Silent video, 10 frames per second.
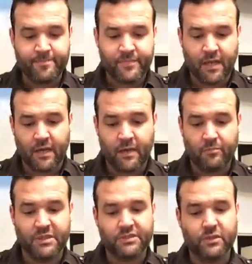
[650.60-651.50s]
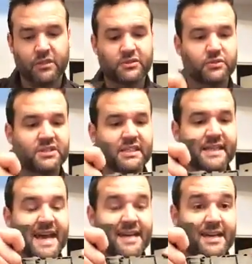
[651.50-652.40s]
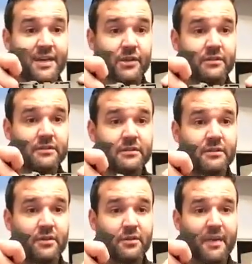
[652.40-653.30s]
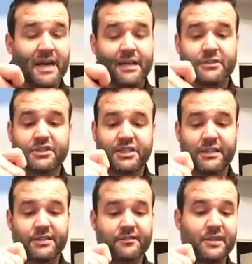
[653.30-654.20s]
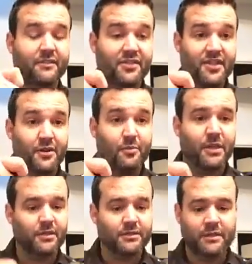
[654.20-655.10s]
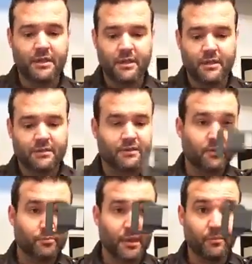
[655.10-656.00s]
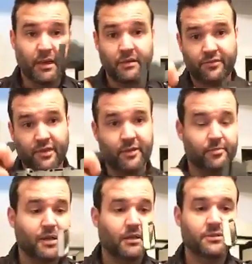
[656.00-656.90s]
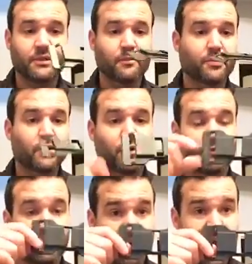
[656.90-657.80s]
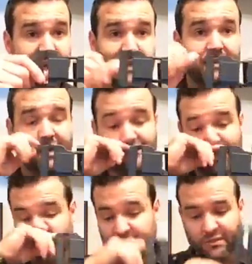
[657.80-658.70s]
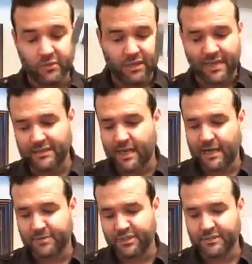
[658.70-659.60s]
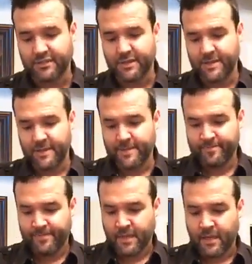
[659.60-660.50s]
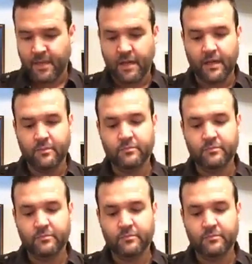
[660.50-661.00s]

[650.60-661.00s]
But you'll also see that here on the back of your sheath if you have a thinner belt. So big belt, thinner belt, you can put it over a pack, however you want to do it, lots of options. A